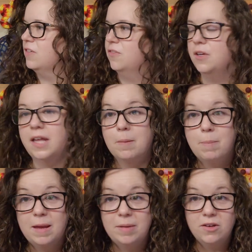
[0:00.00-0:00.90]
different like
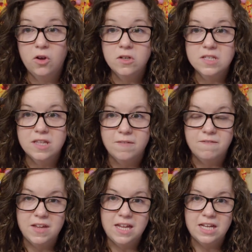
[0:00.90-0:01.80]
baby dolls that
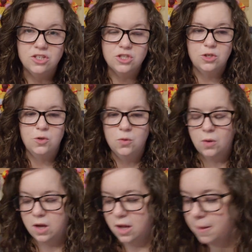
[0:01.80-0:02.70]
fit
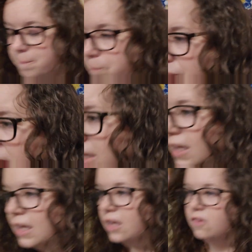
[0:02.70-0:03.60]
into, um,
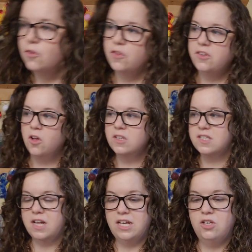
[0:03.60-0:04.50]
they're the dolls
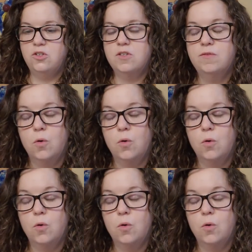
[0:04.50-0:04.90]
that I use